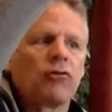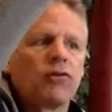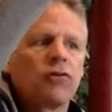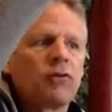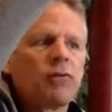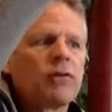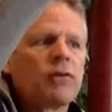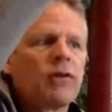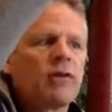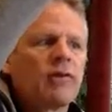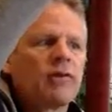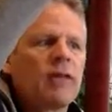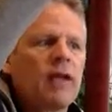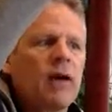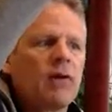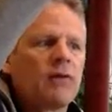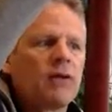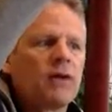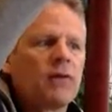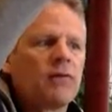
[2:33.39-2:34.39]
So this
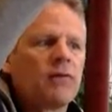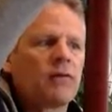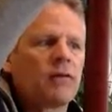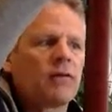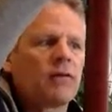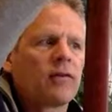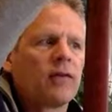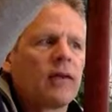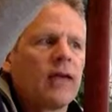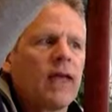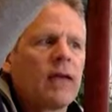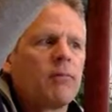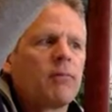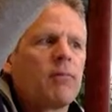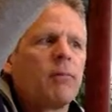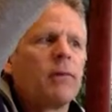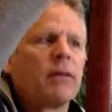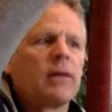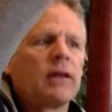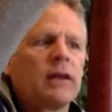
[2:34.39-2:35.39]
now gives us the
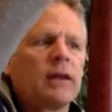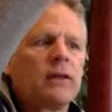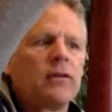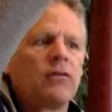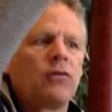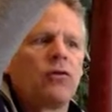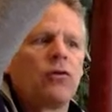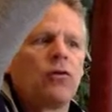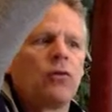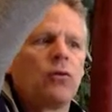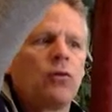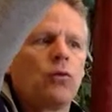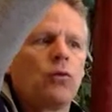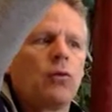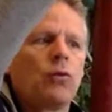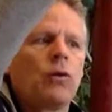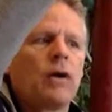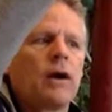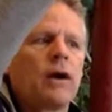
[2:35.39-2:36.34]
capability to